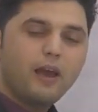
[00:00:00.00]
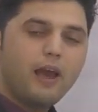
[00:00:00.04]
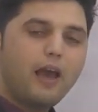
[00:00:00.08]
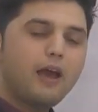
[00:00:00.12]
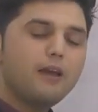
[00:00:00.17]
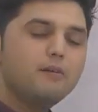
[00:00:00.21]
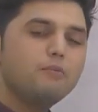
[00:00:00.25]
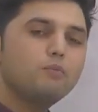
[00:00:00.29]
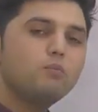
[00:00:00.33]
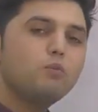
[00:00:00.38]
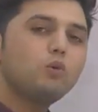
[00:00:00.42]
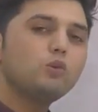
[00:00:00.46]

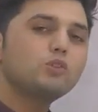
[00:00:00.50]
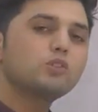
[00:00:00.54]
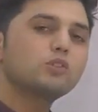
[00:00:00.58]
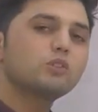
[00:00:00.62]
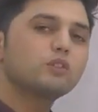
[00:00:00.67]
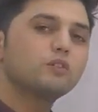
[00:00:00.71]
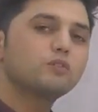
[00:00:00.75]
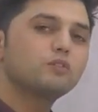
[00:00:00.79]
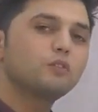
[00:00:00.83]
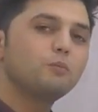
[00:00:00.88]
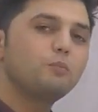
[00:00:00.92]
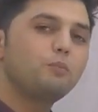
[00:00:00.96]
And
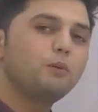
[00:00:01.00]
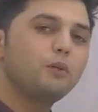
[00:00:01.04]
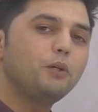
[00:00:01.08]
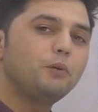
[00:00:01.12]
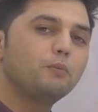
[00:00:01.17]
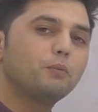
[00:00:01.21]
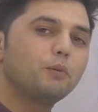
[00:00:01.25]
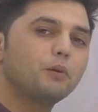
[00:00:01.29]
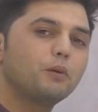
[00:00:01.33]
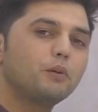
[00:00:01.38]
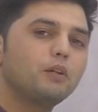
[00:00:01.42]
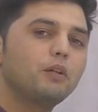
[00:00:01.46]
most of the
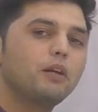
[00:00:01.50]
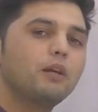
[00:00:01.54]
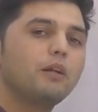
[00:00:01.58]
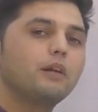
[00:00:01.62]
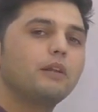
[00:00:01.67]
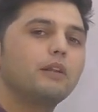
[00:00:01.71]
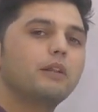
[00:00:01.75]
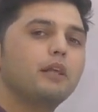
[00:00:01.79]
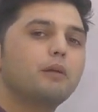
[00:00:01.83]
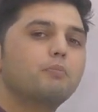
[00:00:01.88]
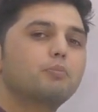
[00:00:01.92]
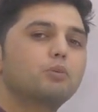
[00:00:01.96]
people,
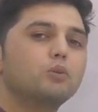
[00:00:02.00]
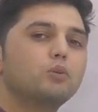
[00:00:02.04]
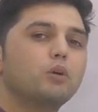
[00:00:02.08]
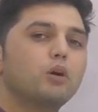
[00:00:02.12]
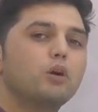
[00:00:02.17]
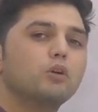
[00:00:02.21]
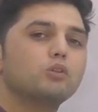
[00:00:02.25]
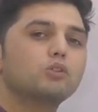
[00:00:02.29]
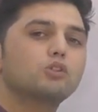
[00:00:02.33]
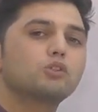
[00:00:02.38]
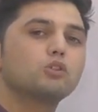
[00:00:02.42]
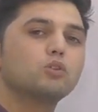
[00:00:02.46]
they
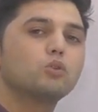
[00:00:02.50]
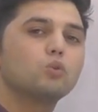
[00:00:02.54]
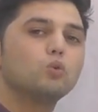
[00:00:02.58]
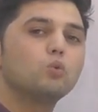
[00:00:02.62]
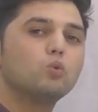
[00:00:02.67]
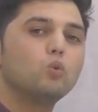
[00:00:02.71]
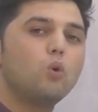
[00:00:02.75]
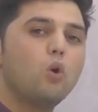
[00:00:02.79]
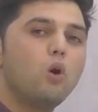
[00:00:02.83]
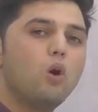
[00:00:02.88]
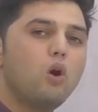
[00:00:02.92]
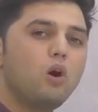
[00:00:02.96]
pronounce
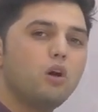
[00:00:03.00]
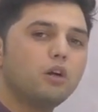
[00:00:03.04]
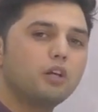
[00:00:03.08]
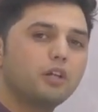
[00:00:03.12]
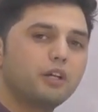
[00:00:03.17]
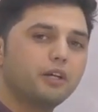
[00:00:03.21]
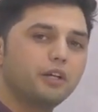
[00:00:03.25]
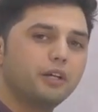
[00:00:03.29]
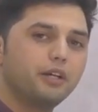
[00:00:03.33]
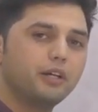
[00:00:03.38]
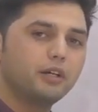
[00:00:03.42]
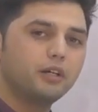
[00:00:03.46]

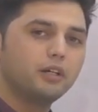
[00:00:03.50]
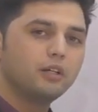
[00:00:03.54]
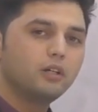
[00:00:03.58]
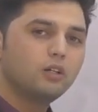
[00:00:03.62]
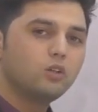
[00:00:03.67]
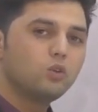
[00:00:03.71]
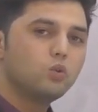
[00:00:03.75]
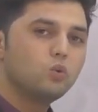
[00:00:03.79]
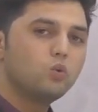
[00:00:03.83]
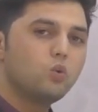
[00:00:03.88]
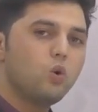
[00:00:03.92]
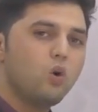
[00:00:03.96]
walked,
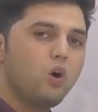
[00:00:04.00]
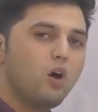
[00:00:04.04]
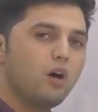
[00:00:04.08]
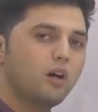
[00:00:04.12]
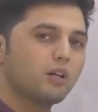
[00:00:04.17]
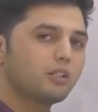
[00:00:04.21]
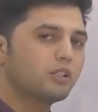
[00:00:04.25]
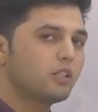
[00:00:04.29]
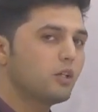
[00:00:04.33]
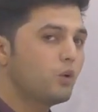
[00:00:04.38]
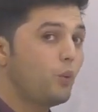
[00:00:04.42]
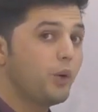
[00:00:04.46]

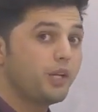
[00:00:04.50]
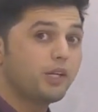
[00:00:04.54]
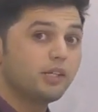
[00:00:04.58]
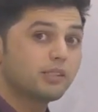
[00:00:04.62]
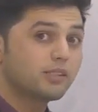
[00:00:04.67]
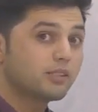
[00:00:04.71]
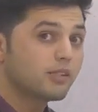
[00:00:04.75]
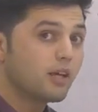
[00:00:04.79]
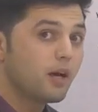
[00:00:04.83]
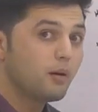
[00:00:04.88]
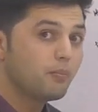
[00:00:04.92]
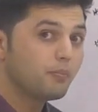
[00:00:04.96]
walked, which
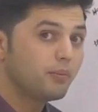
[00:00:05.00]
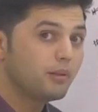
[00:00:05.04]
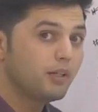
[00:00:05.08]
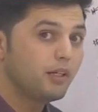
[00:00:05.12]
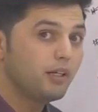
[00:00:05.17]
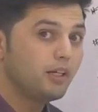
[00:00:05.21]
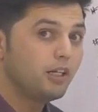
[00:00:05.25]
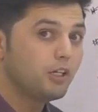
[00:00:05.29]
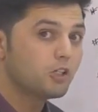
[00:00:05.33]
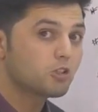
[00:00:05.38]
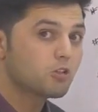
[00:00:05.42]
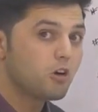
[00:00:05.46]
is
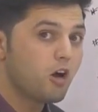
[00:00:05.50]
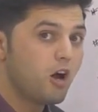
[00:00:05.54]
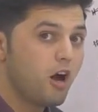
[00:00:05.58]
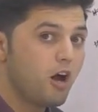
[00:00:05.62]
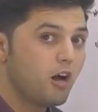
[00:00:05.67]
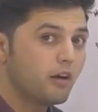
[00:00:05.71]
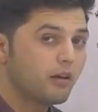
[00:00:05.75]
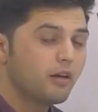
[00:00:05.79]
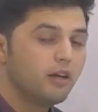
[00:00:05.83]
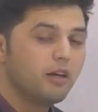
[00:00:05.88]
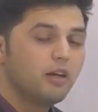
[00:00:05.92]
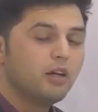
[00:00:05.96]
completely
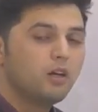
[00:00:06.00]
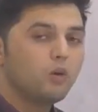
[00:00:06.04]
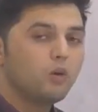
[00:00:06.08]
wrong.